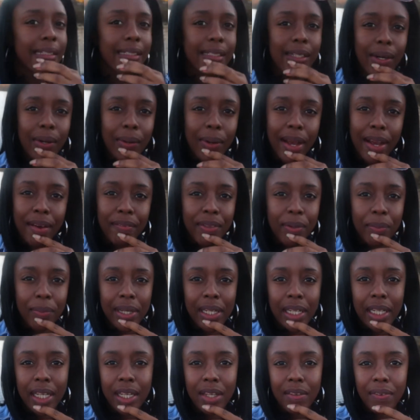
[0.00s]
So after
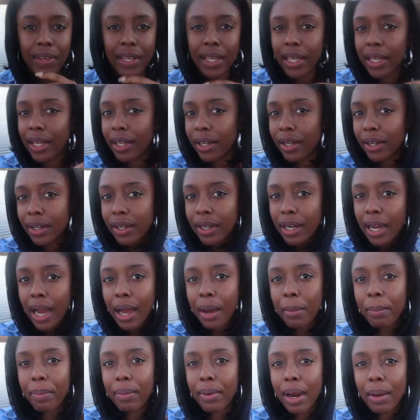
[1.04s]
we leave here,
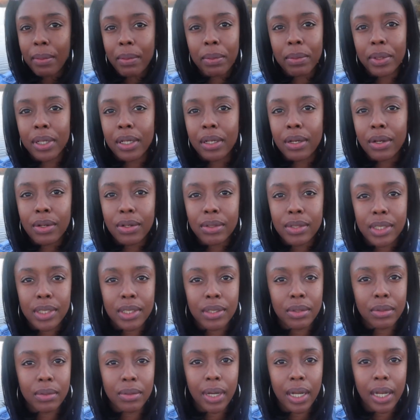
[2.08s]
I probably go
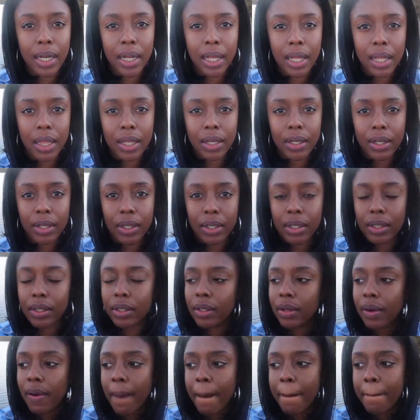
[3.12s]
to another
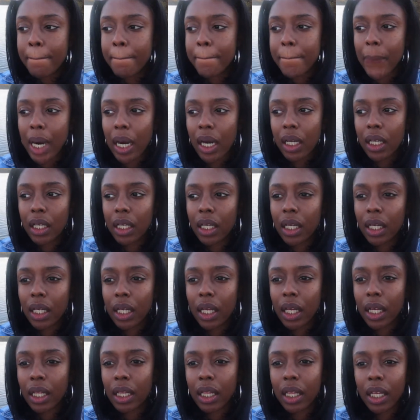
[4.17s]

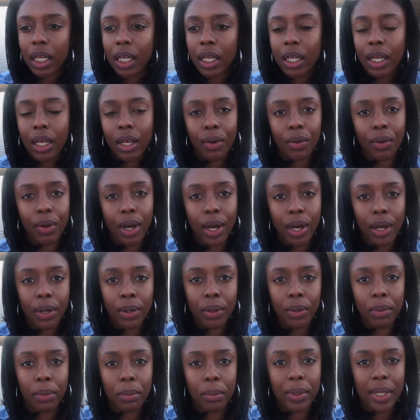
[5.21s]
market and then head on
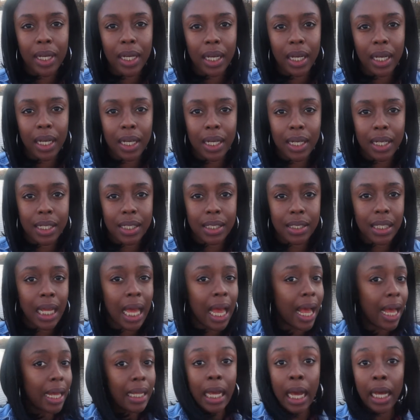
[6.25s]
home because
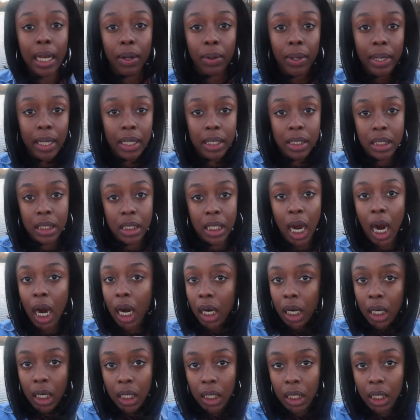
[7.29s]
y'all know it gets
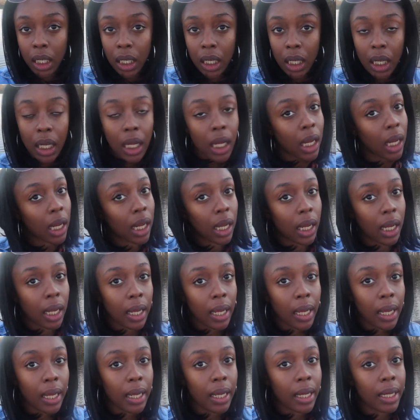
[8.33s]
dark early
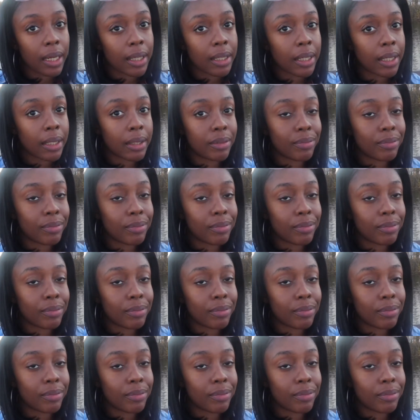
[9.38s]
and